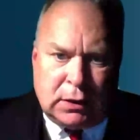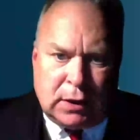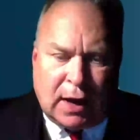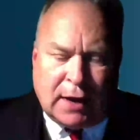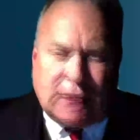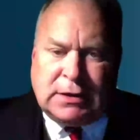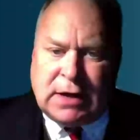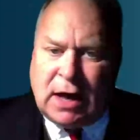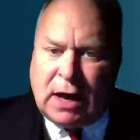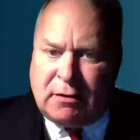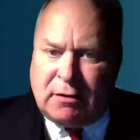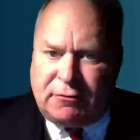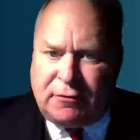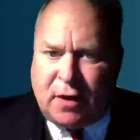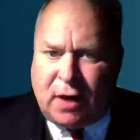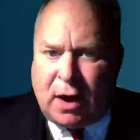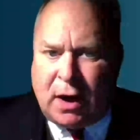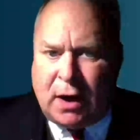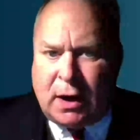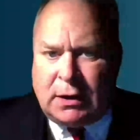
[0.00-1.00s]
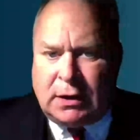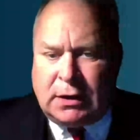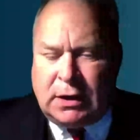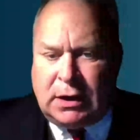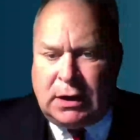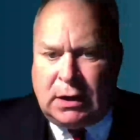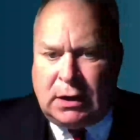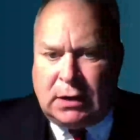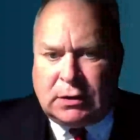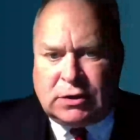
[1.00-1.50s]
identify
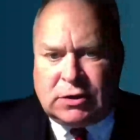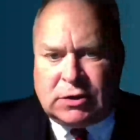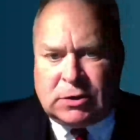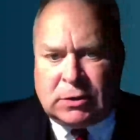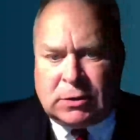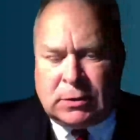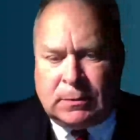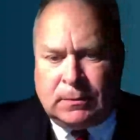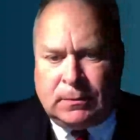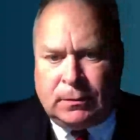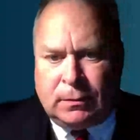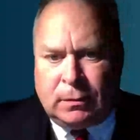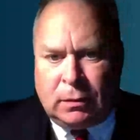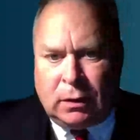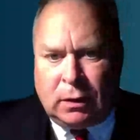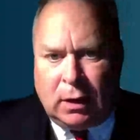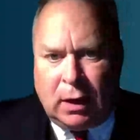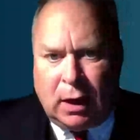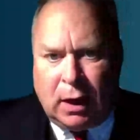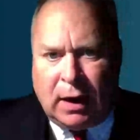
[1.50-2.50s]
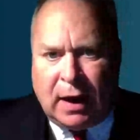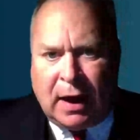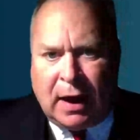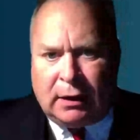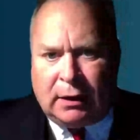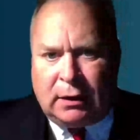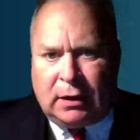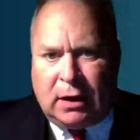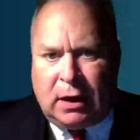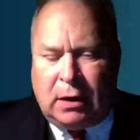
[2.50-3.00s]
needs and
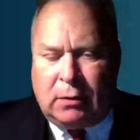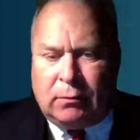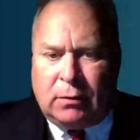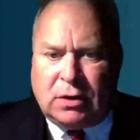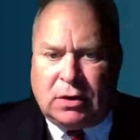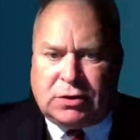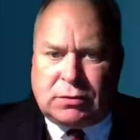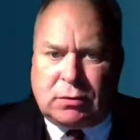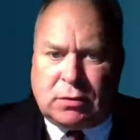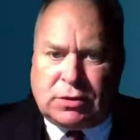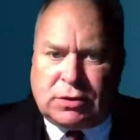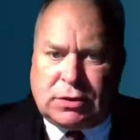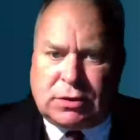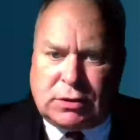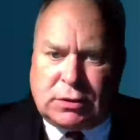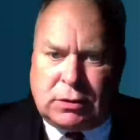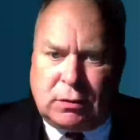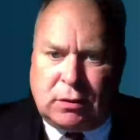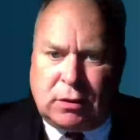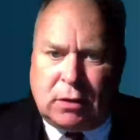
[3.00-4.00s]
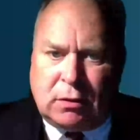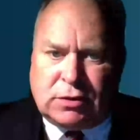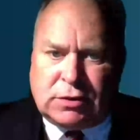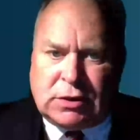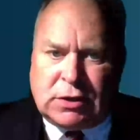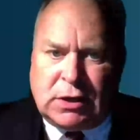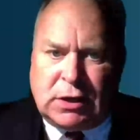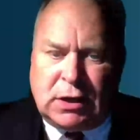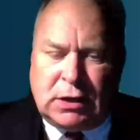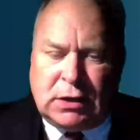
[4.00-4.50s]
allocate resources to those
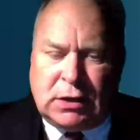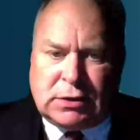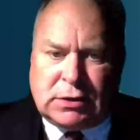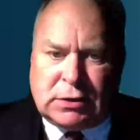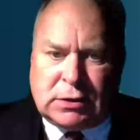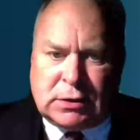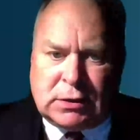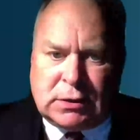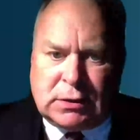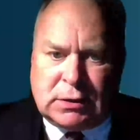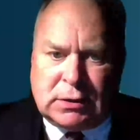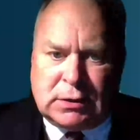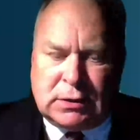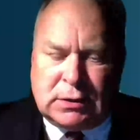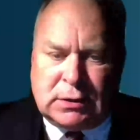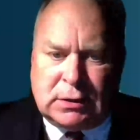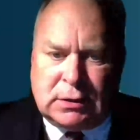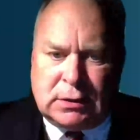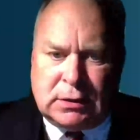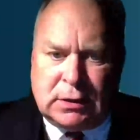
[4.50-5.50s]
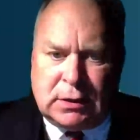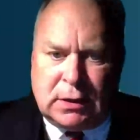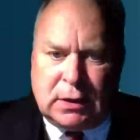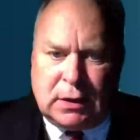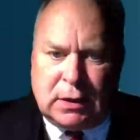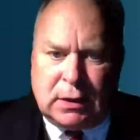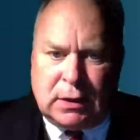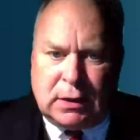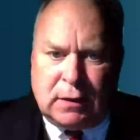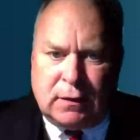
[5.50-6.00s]
needs
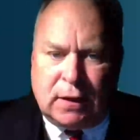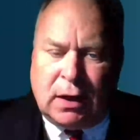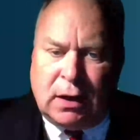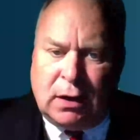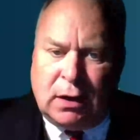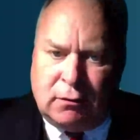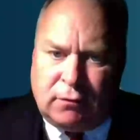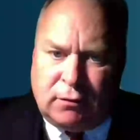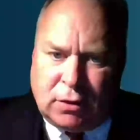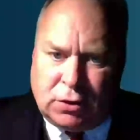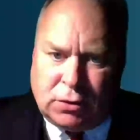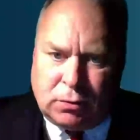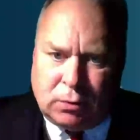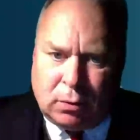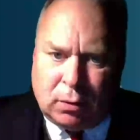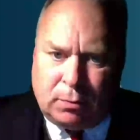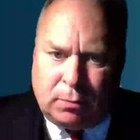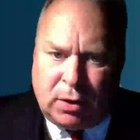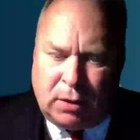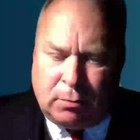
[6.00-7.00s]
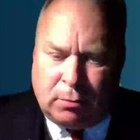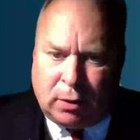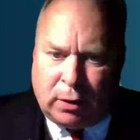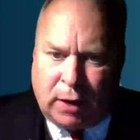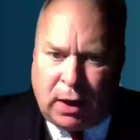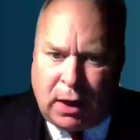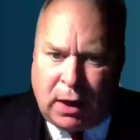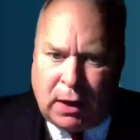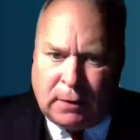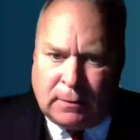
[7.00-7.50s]
than individual people
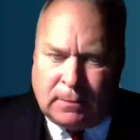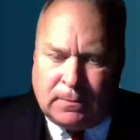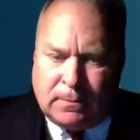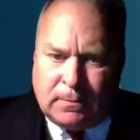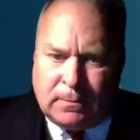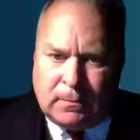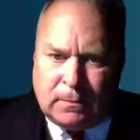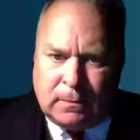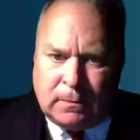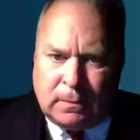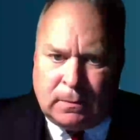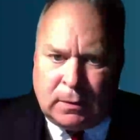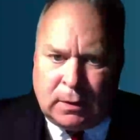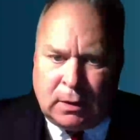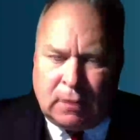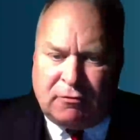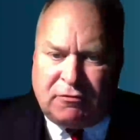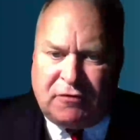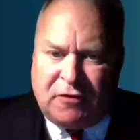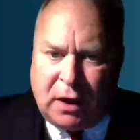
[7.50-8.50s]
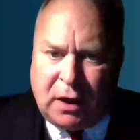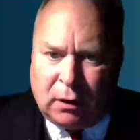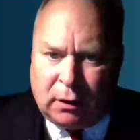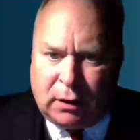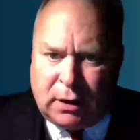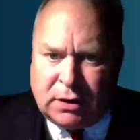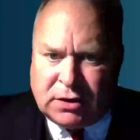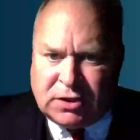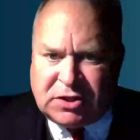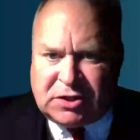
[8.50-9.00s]
can. The fatal
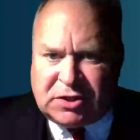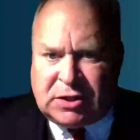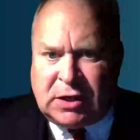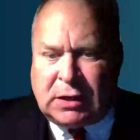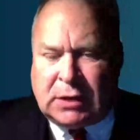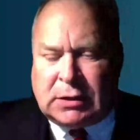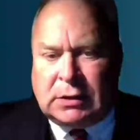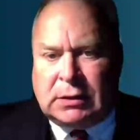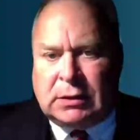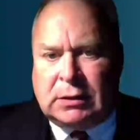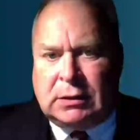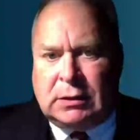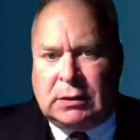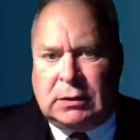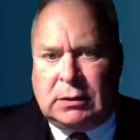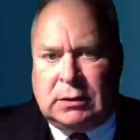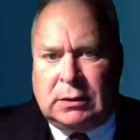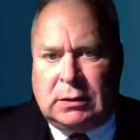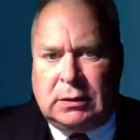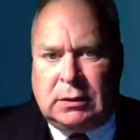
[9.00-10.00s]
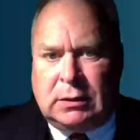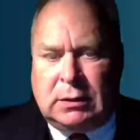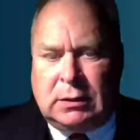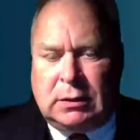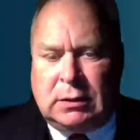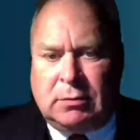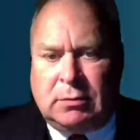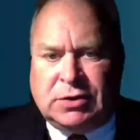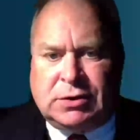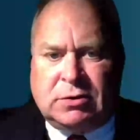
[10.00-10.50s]
conceit,
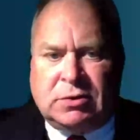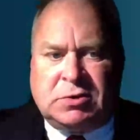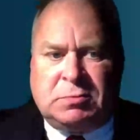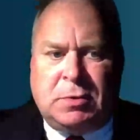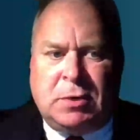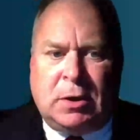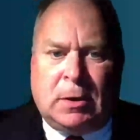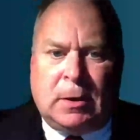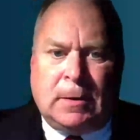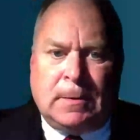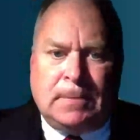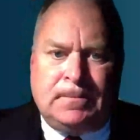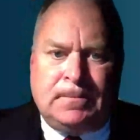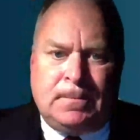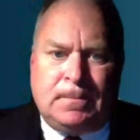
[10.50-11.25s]
Mr. Speaker.